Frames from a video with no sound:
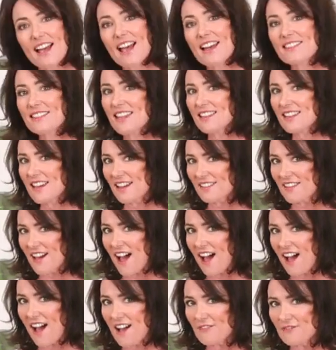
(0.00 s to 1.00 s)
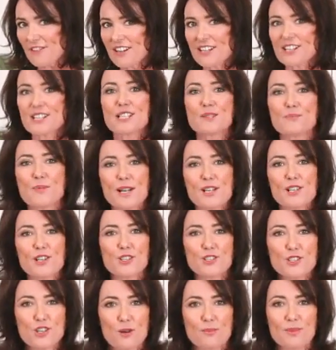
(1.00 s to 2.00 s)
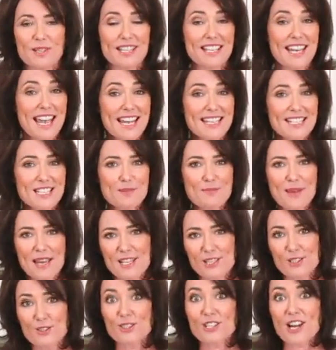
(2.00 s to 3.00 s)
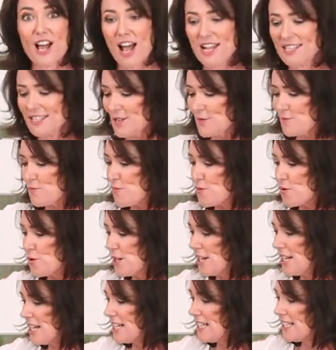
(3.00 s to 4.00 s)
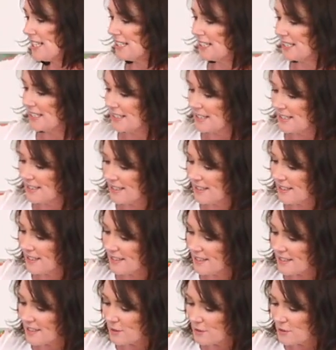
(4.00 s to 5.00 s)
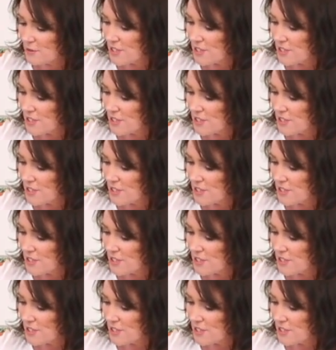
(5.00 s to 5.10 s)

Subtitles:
and then the other half I'm going to sprinkle on top at the end to make it look nice and pretty. So we'll